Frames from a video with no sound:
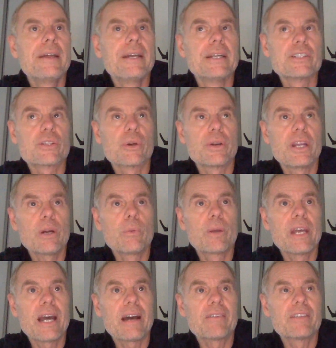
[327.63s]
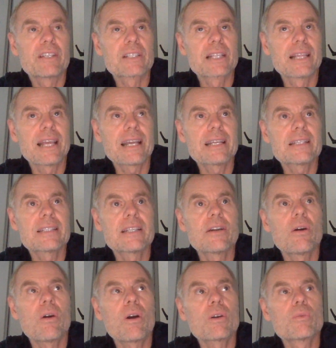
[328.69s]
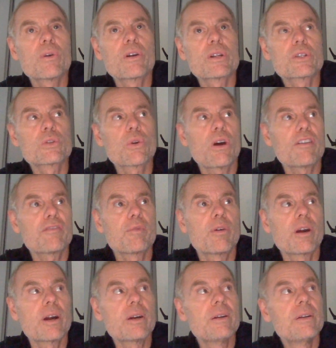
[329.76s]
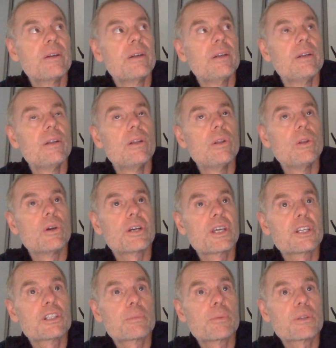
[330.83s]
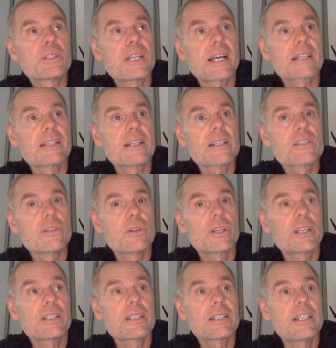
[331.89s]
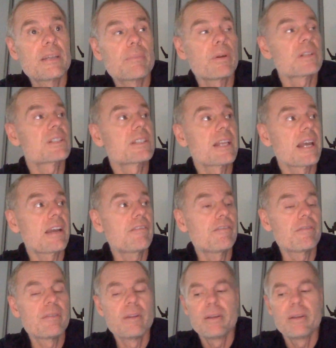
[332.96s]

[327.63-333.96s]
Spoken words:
And so here we have this legacy hardware and software looking to protect us, looking to keep us safe,